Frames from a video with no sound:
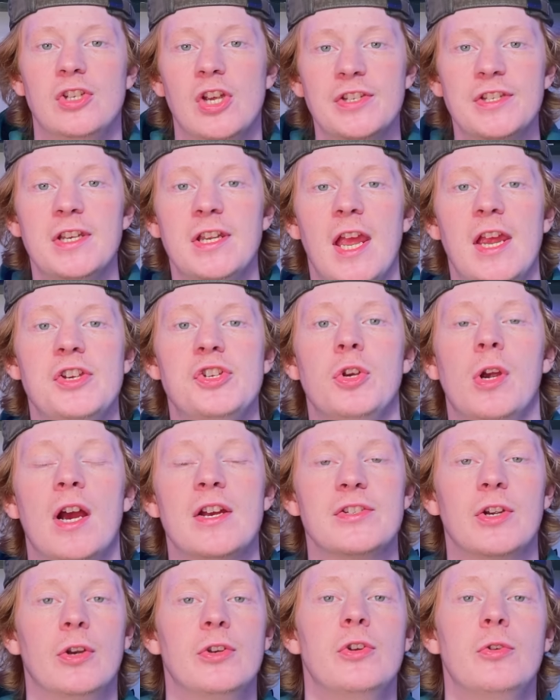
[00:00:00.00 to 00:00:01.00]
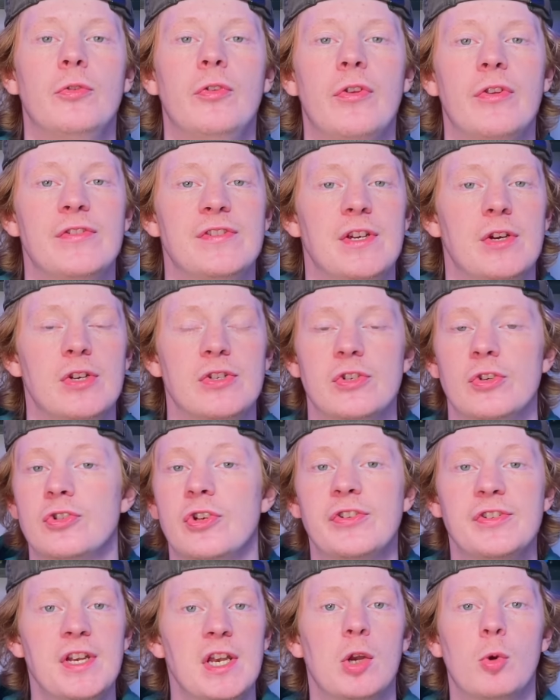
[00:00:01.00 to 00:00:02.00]
Just in case you guys are new to the series or
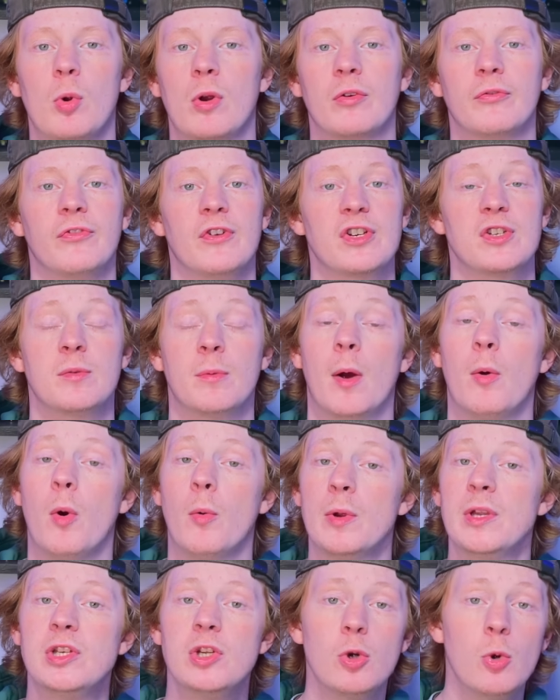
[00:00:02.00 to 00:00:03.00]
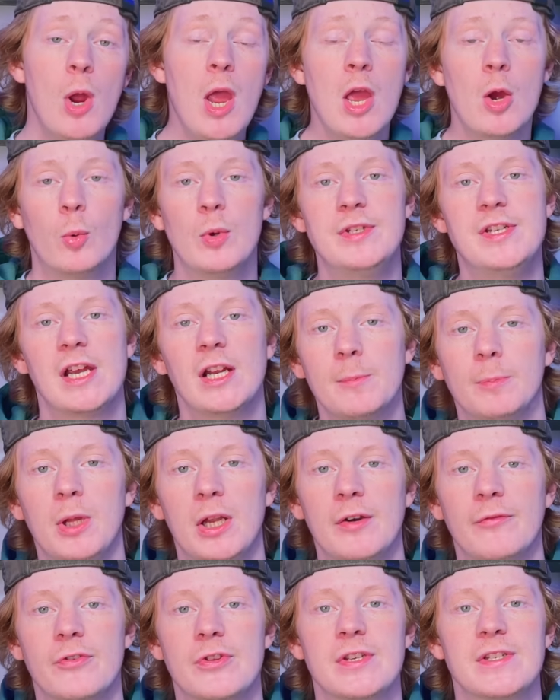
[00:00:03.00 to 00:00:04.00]
just need a quick refresher about what we do, we take a
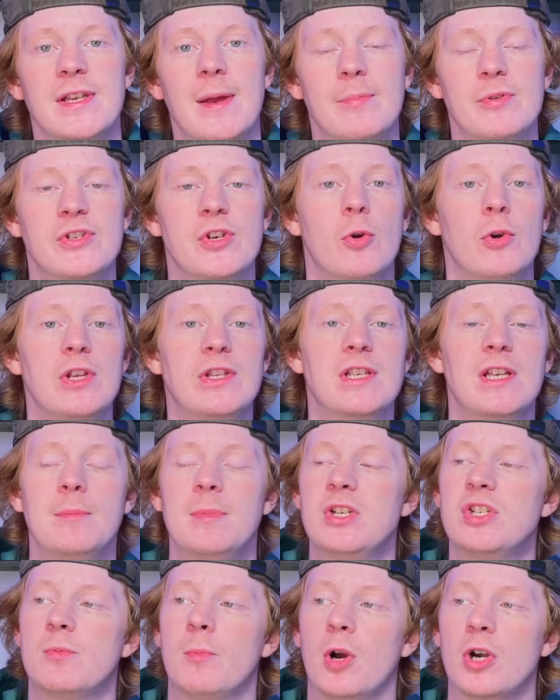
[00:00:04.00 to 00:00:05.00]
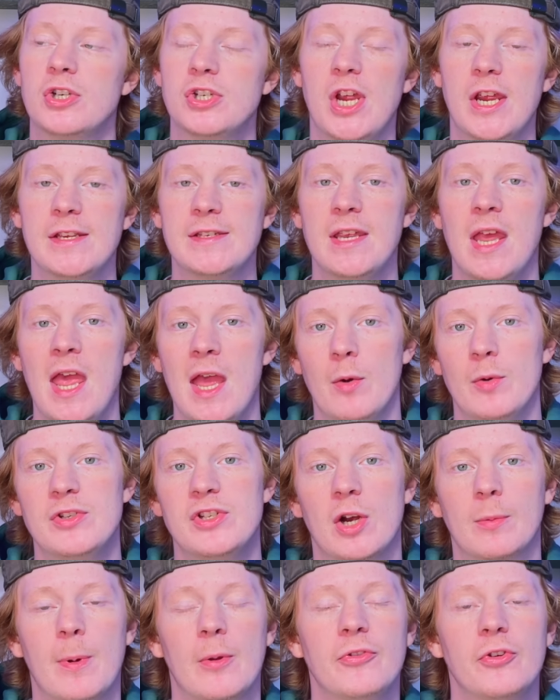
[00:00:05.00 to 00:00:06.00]
player for this episode, it's gonna be Ja'Marr Chase, and we
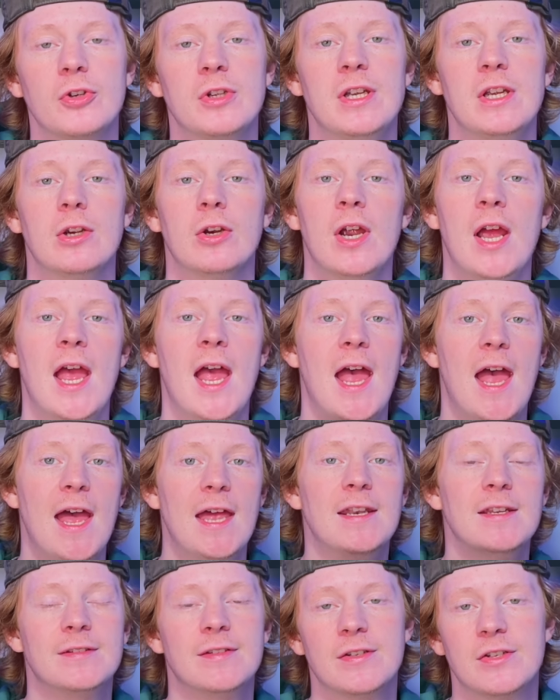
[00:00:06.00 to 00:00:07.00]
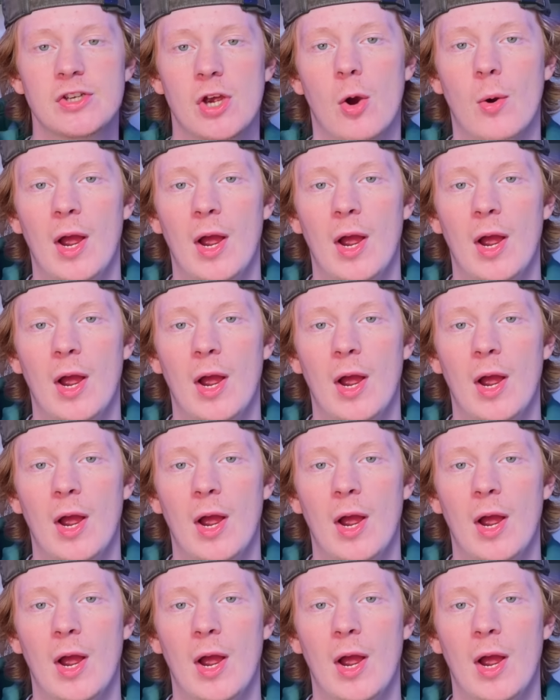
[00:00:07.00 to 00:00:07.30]
talk about their gear head to toe,